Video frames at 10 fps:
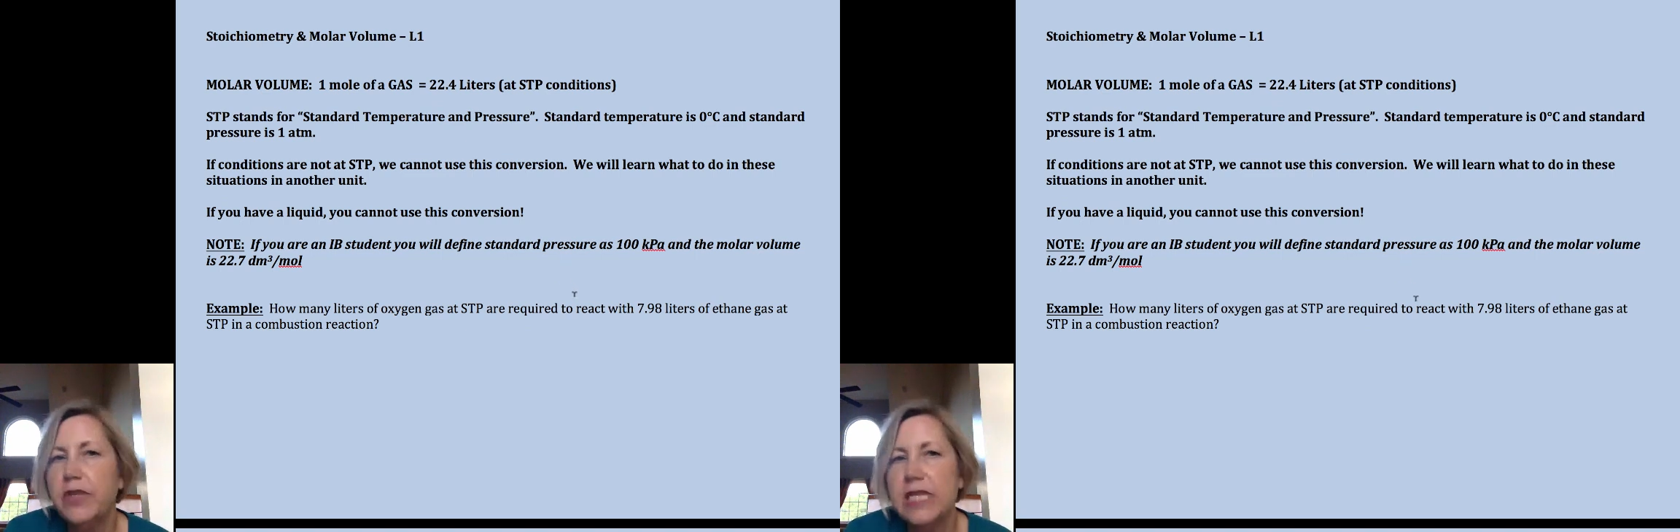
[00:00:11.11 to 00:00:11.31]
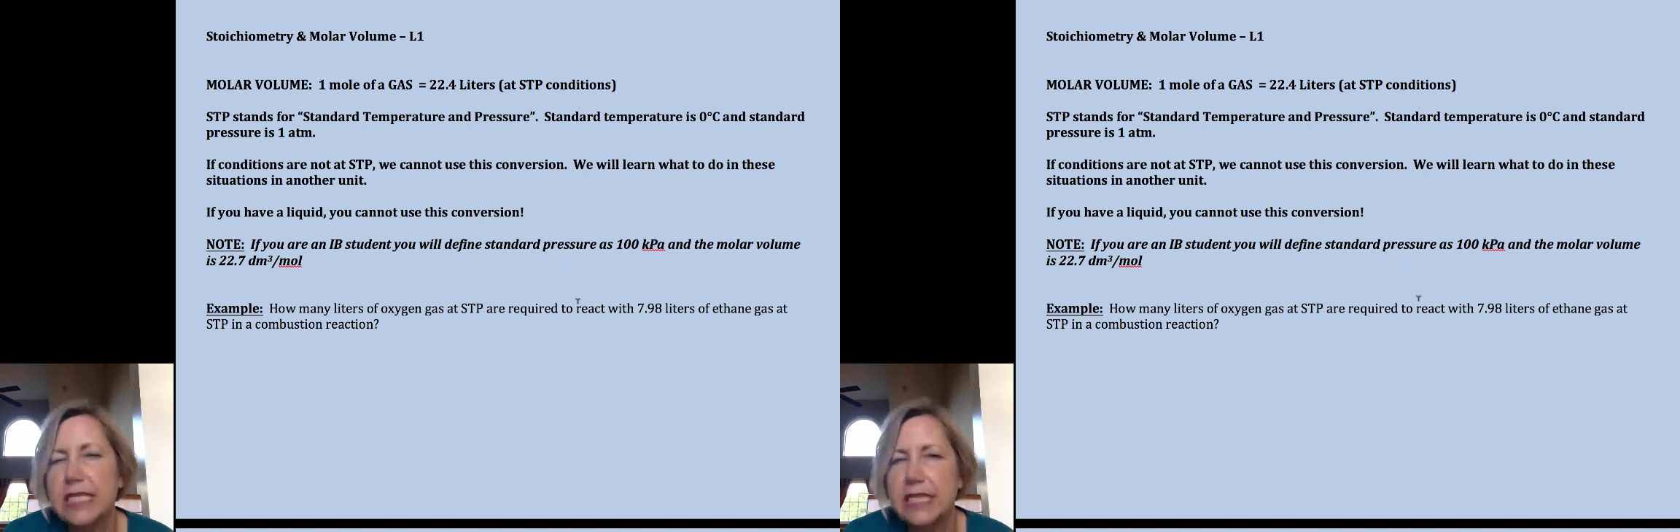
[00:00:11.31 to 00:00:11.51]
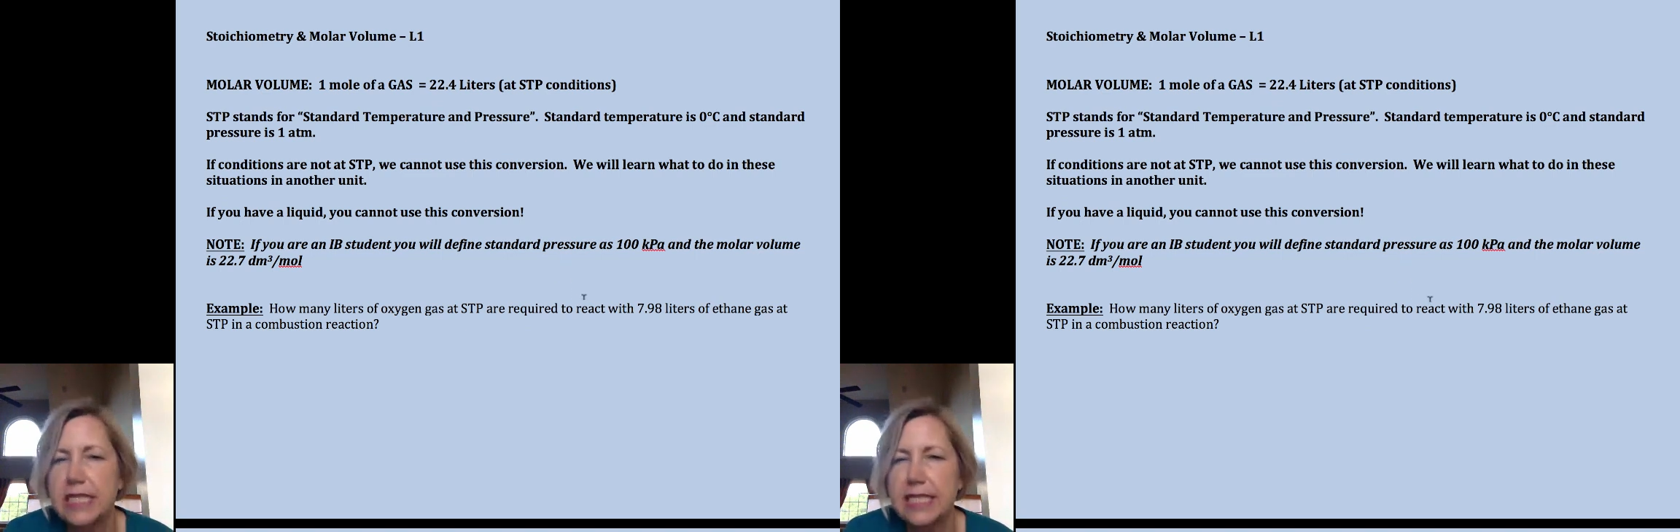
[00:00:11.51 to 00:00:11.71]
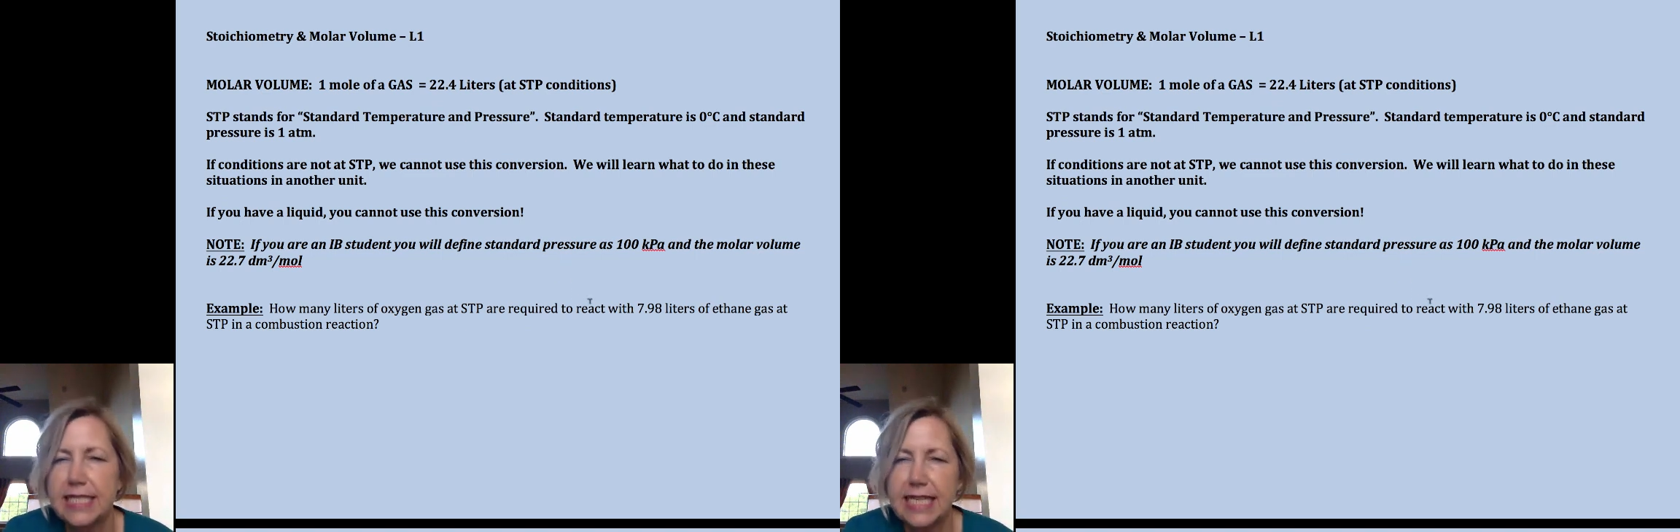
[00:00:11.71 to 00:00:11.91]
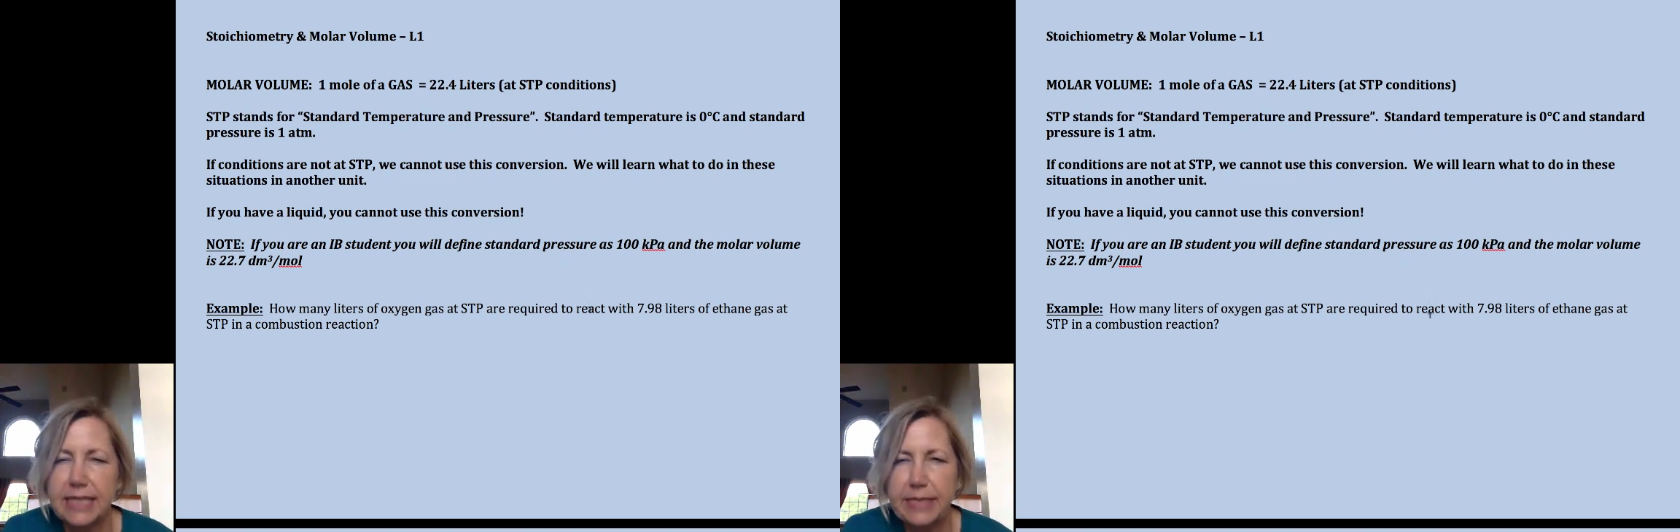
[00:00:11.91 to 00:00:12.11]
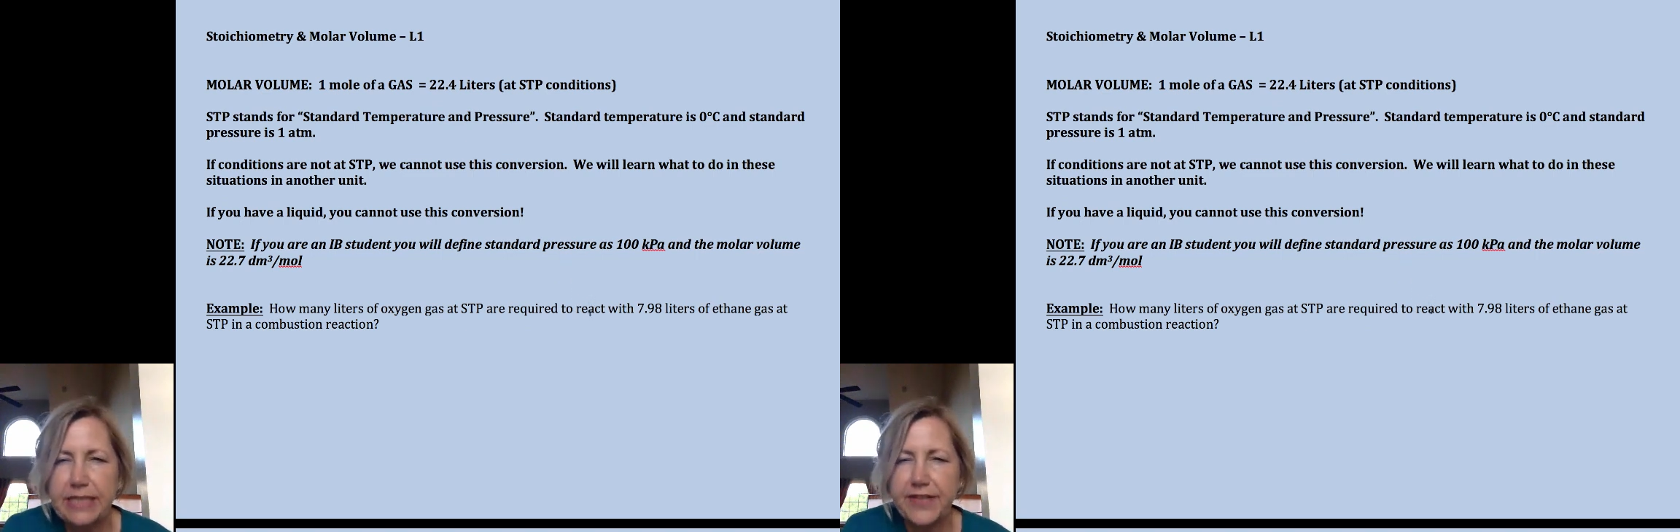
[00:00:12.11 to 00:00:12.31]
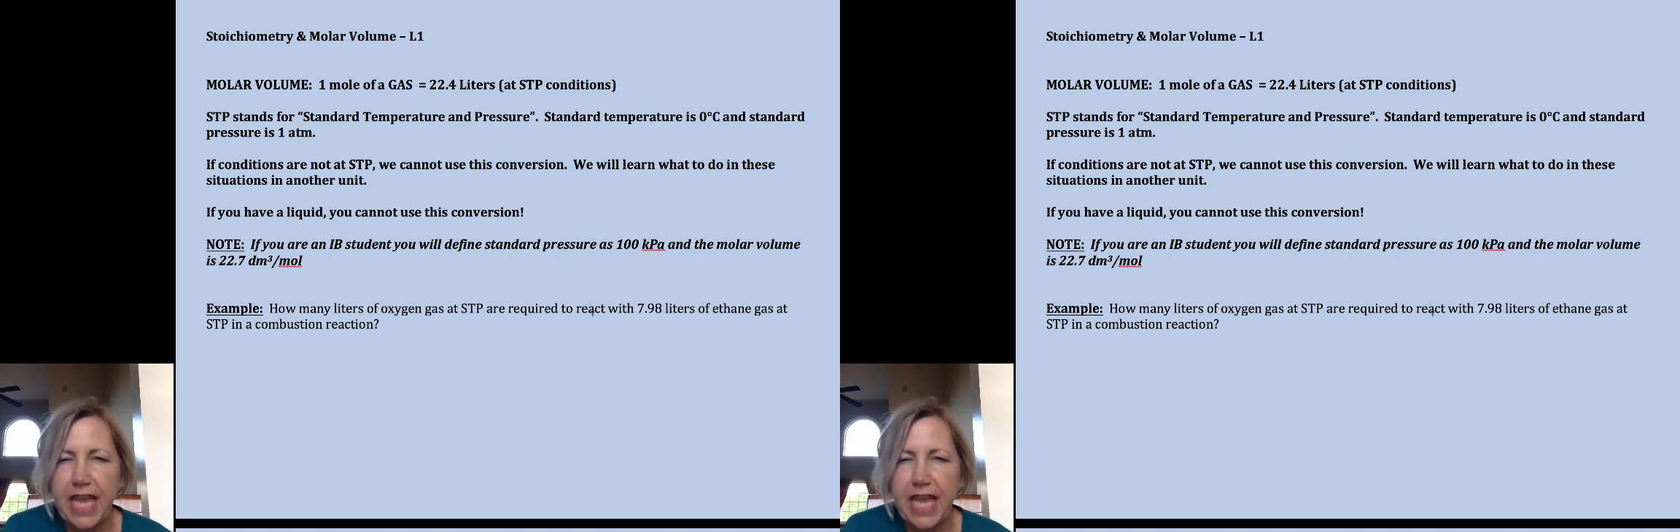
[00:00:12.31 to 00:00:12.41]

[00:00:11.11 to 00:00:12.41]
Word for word: for this little segment of